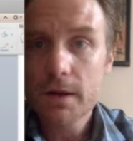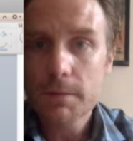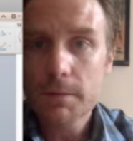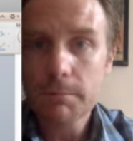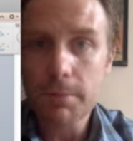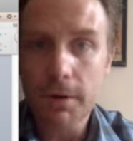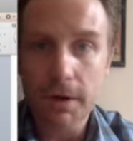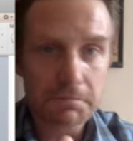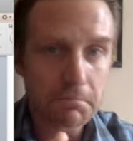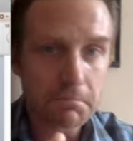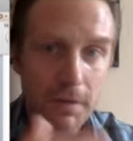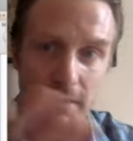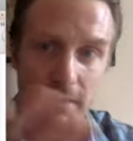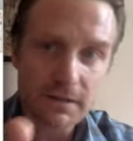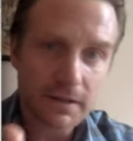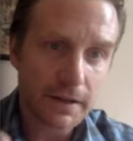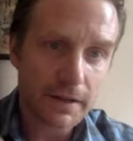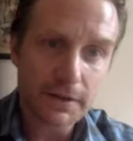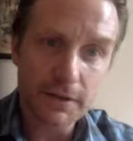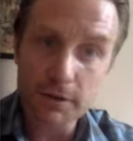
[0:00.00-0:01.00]
But much
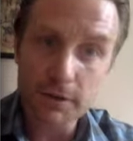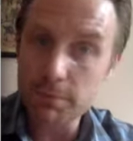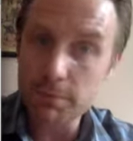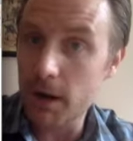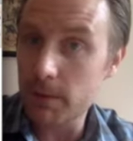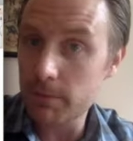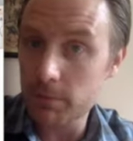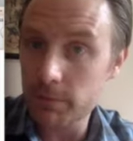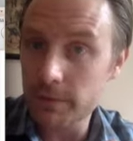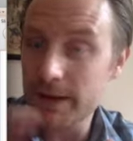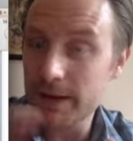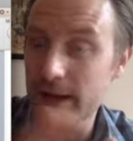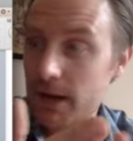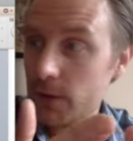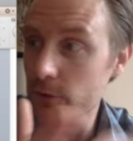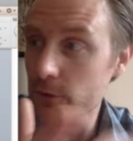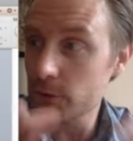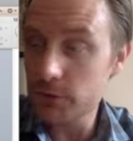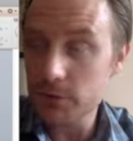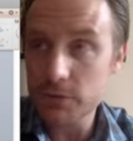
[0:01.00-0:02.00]
like you're probably now
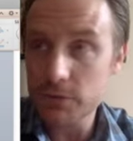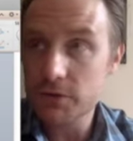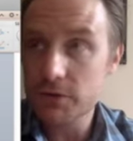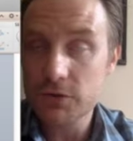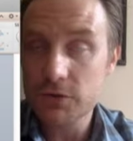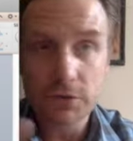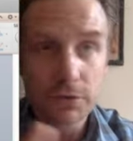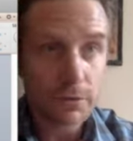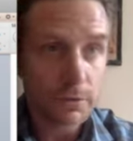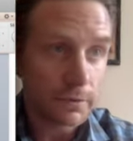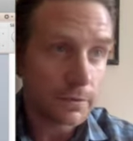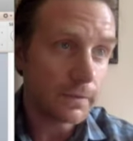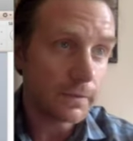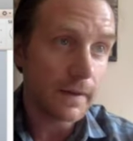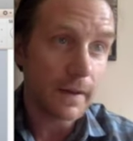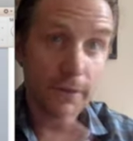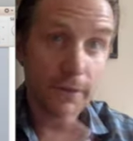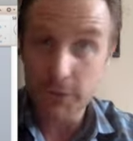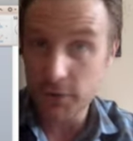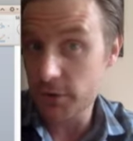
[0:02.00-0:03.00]
used to,
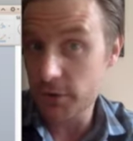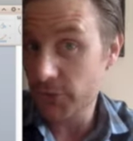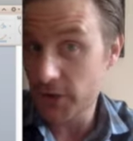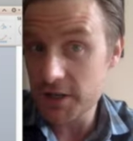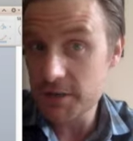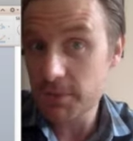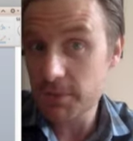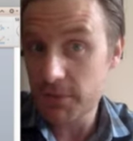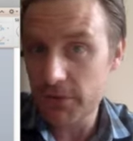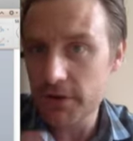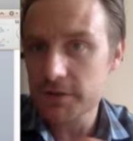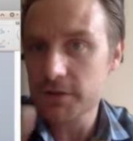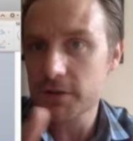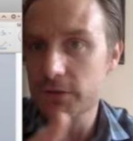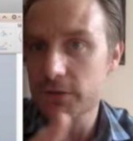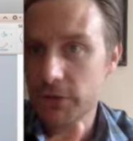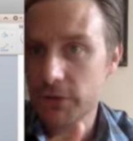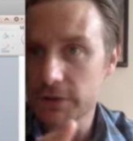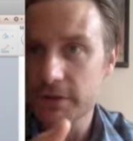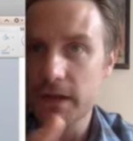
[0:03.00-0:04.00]
if you're a French professor,
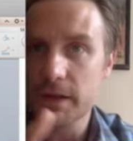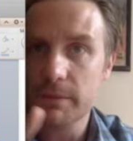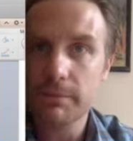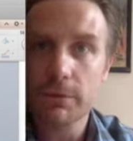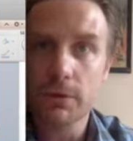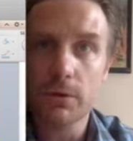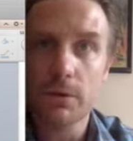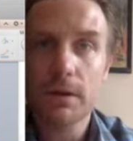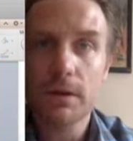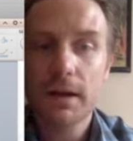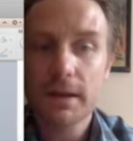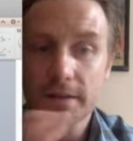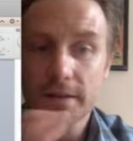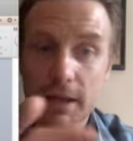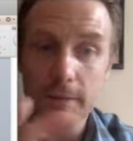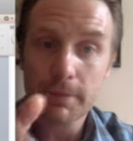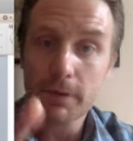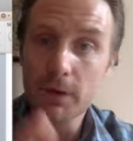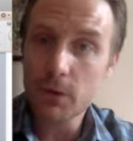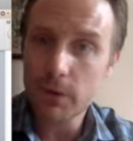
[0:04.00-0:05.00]
for example,
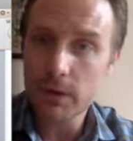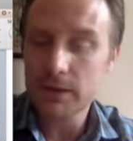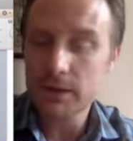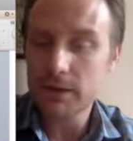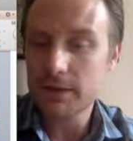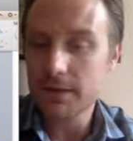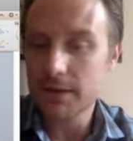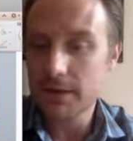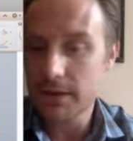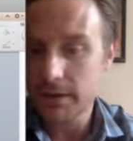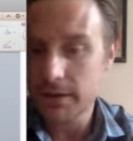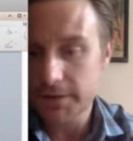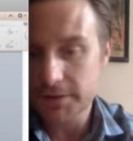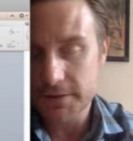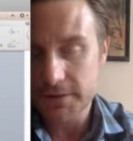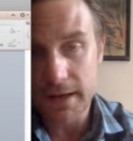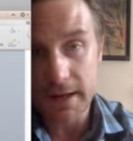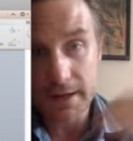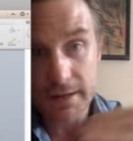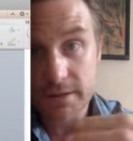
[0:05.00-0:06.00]
typing quickly
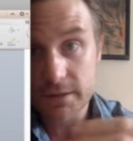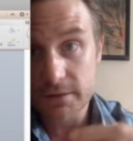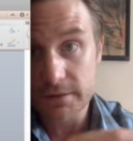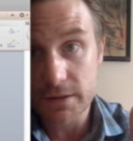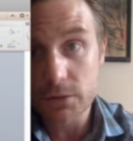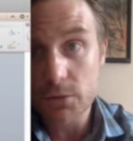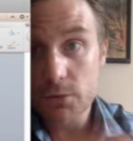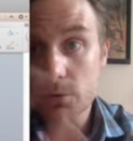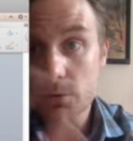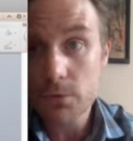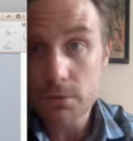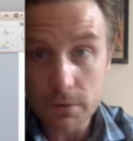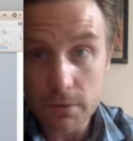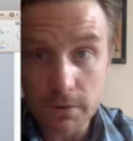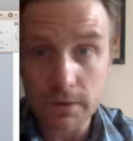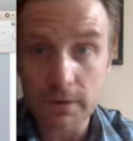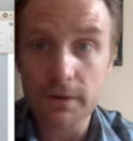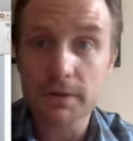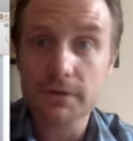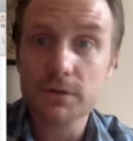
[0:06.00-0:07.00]
accent aigu
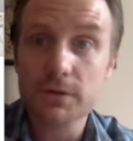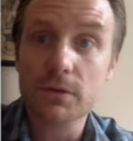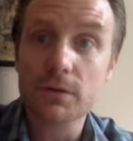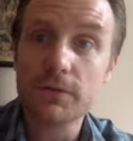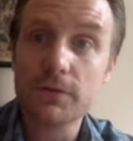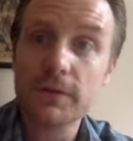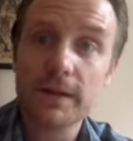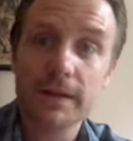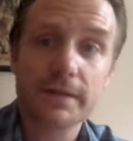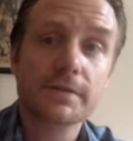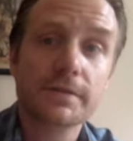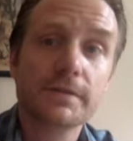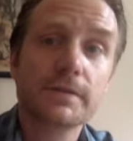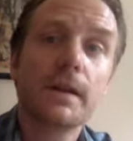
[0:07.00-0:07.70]
or a circonflexe,